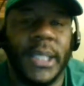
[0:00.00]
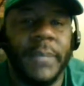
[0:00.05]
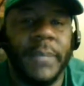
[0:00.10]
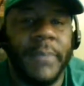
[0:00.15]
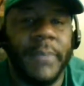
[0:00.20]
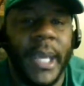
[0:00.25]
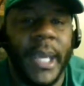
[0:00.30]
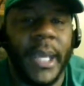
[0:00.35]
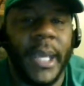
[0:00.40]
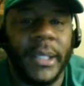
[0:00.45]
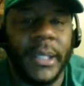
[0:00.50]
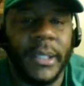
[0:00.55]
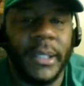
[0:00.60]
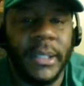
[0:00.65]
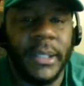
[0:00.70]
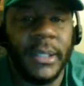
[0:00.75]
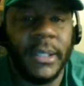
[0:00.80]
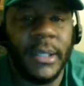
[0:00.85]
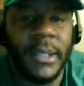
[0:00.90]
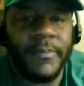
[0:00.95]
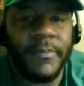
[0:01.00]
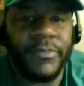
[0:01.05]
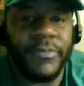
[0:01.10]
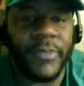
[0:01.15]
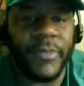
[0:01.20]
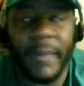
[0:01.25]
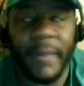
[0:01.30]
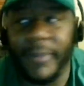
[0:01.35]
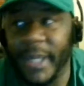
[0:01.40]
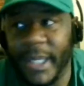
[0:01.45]
I mean,
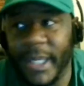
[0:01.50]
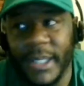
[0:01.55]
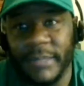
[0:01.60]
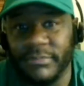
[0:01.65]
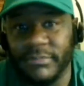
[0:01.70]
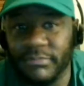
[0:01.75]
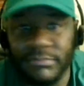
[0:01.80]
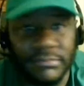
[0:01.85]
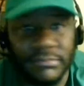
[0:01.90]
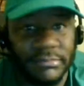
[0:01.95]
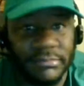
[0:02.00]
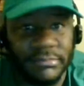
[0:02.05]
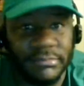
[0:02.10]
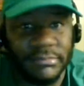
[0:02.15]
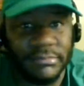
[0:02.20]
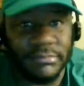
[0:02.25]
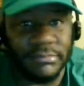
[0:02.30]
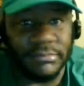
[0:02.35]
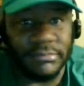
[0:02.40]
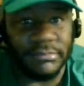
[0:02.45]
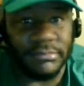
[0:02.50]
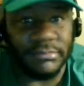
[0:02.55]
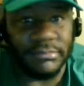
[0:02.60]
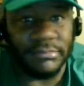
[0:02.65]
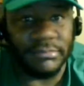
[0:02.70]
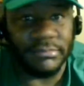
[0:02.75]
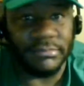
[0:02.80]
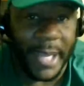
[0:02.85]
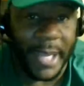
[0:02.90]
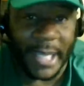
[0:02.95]
they won it back to back.
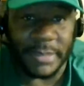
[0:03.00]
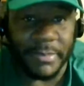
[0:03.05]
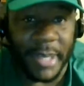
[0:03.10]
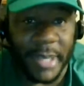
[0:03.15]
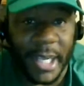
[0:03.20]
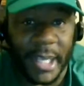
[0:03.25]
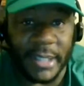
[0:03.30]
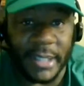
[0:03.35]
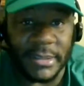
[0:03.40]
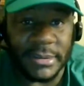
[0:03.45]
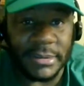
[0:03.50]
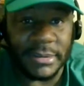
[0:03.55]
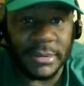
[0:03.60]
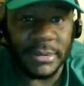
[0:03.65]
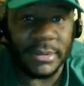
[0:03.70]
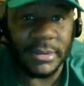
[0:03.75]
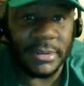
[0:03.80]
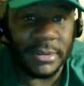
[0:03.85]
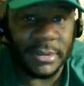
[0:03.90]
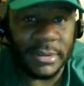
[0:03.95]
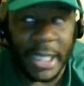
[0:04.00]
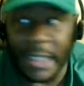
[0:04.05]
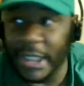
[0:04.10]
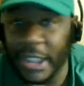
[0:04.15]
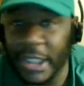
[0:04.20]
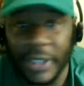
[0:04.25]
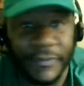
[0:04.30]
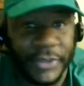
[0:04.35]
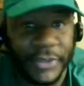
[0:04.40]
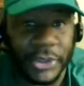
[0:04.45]
They looking for three. They
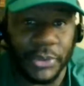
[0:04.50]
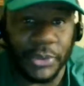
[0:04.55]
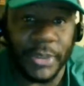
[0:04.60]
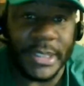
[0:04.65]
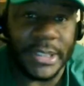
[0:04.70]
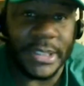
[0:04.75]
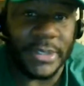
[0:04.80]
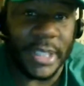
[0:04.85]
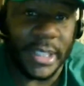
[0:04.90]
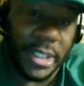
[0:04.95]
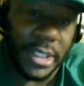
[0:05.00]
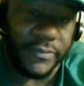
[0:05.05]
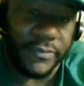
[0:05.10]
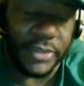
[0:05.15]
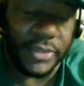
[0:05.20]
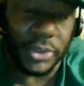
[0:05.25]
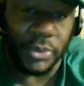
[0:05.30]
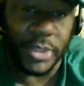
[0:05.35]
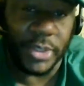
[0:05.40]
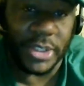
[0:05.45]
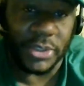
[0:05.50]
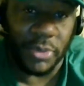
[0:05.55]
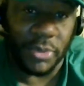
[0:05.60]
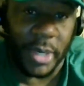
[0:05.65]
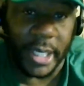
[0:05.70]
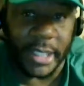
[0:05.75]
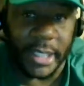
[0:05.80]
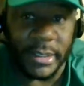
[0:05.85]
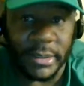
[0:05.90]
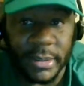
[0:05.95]
looking for three straight.
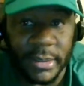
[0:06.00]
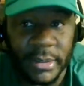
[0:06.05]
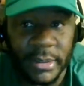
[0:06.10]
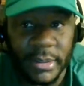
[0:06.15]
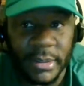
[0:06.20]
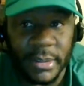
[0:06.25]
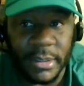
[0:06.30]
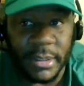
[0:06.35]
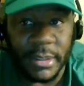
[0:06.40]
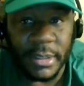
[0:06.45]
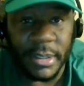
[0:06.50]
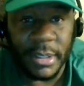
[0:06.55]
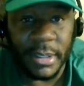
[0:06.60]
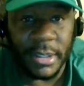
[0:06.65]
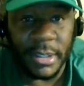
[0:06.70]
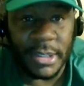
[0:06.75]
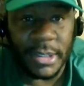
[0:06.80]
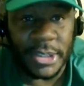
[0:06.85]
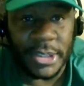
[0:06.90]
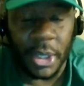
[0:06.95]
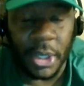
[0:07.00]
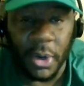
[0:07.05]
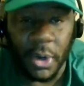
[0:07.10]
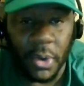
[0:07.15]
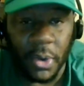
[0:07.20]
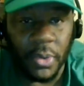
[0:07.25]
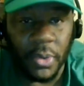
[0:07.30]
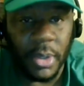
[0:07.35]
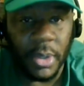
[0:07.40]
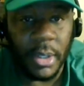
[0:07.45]
So
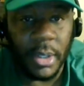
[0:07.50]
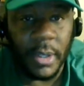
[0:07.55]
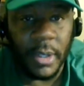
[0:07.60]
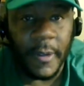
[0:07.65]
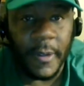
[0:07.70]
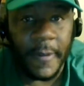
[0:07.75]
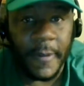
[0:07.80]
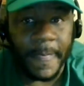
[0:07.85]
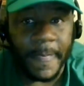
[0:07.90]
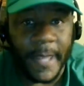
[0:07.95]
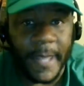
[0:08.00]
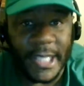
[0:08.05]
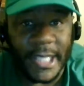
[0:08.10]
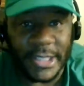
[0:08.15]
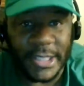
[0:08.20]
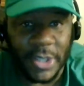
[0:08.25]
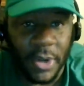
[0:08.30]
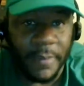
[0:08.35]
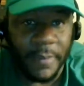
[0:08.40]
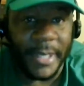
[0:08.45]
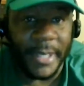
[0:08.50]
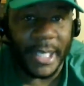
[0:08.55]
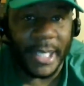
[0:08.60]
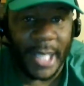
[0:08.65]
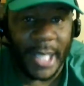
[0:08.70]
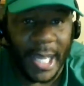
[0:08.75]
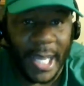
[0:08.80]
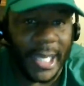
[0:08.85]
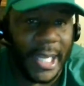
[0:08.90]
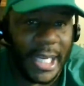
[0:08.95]
it's going to be a lot of
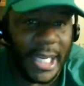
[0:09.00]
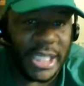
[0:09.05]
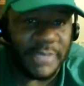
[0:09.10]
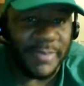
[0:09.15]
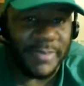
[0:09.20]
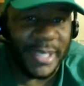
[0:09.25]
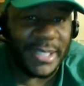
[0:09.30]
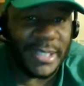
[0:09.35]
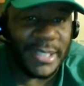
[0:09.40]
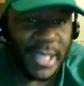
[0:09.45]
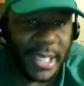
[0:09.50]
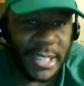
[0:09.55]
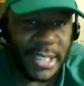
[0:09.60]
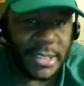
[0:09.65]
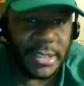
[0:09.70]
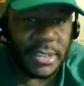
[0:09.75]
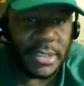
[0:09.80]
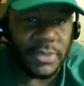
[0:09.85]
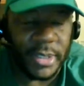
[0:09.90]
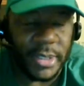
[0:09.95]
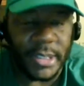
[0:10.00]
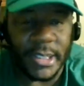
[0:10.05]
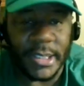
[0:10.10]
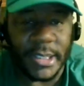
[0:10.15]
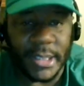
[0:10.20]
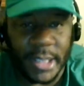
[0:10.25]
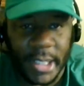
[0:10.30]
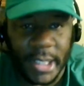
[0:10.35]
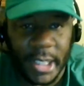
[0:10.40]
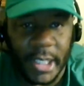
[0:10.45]
expectations with this
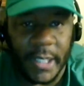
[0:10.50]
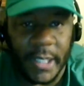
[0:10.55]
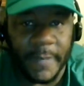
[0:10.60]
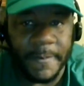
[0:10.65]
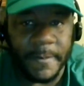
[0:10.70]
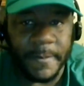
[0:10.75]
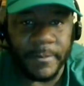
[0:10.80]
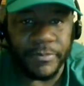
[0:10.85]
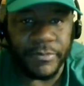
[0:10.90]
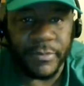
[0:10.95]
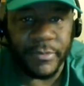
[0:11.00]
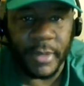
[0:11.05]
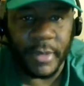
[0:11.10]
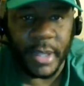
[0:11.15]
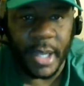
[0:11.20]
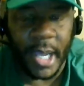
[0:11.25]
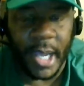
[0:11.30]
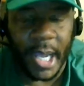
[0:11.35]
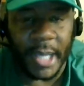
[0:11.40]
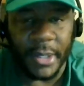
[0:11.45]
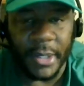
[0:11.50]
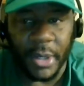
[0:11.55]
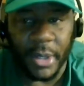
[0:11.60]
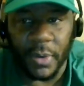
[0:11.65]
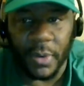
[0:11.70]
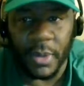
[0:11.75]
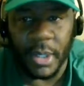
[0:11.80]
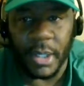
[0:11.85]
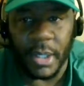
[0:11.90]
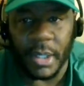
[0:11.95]
team. I know
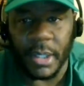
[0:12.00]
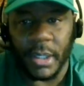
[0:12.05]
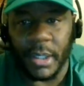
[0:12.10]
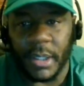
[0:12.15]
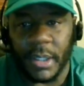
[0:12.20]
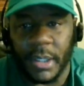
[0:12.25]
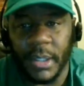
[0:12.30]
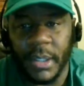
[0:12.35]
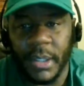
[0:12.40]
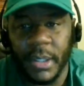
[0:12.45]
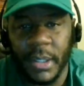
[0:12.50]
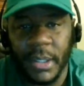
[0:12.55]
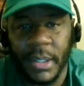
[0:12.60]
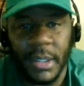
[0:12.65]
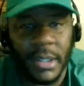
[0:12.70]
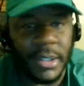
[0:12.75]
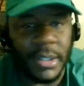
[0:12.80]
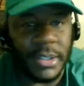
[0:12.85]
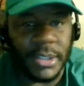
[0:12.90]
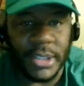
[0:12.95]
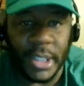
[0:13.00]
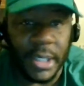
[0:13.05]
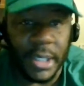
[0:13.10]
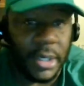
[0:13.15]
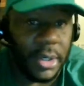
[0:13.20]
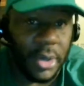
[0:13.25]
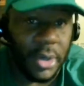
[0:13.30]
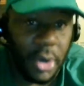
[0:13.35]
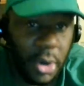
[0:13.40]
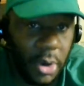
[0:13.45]
Jared
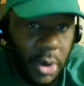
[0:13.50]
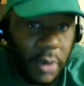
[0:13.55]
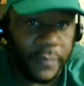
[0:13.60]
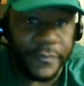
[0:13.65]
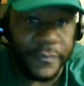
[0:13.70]
Goff.